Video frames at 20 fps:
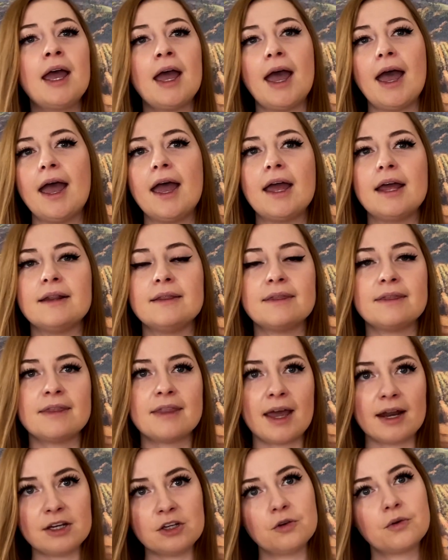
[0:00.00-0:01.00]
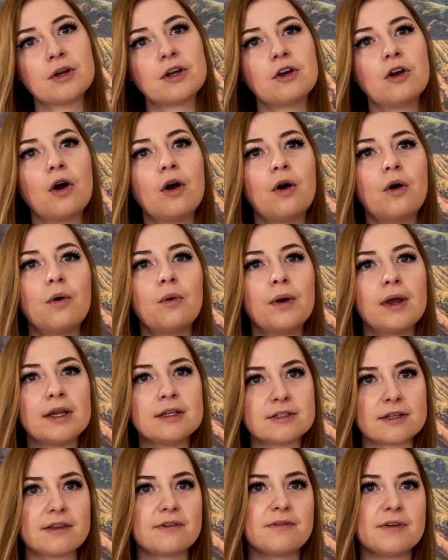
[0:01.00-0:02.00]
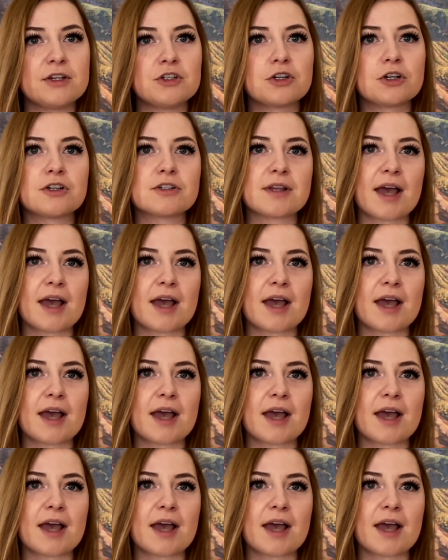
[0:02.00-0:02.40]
And then you can go into the features